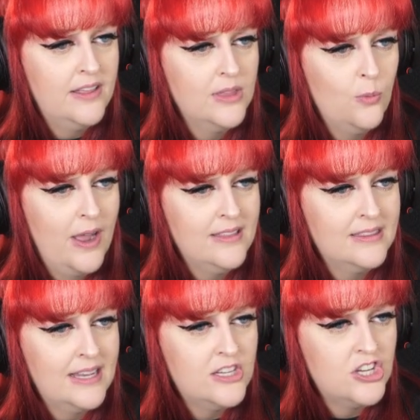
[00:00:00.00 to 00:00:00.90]
and the way
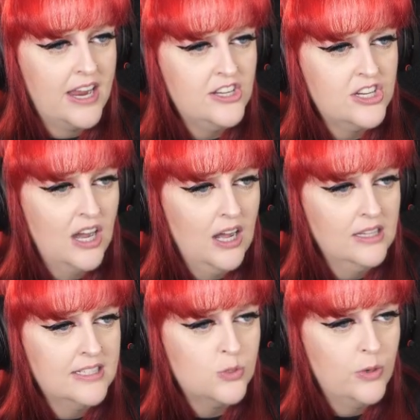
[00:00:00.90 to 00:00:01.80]
that they change
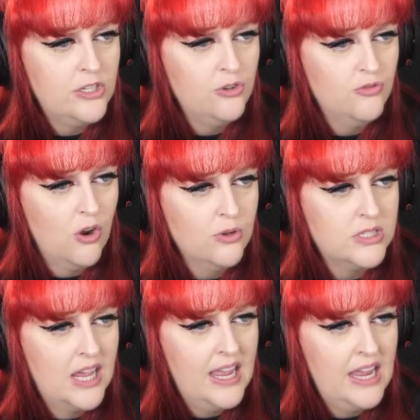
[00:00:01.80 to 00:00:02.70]
colors when you
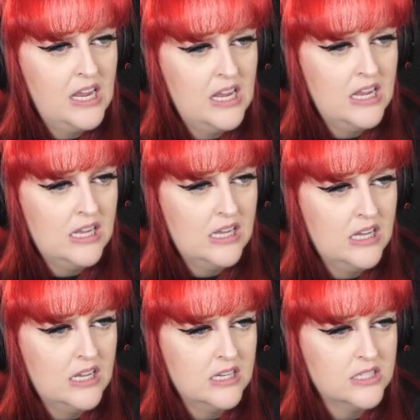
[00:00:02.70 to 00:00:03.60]

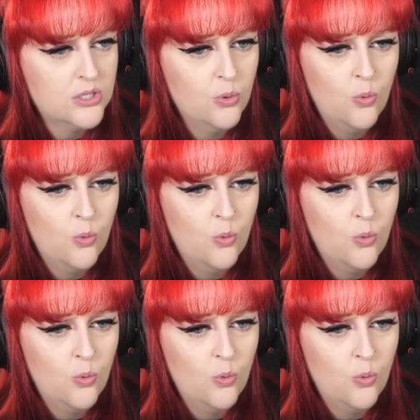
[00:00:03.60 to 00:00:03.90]
rotate.